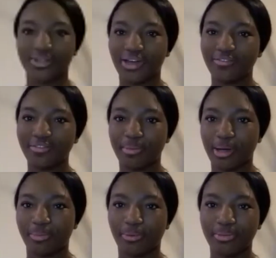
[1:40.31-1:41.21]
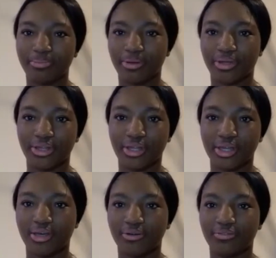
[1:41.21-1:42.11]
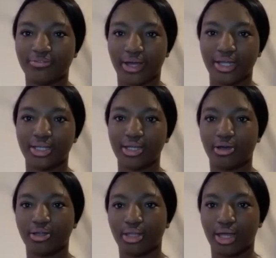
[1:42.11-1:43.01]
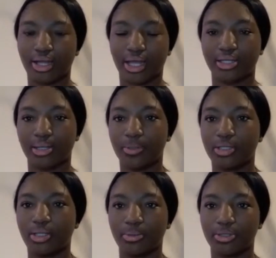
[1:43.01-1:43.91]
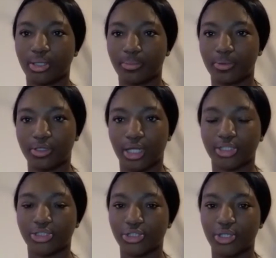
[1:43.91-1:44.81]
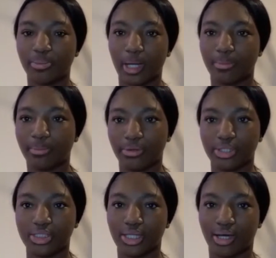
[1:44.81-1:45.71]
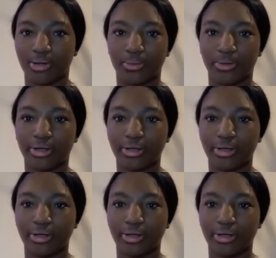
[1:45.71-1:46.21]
have the PowerPoint book, you can go find it online at www.juniorpowerpoints.org.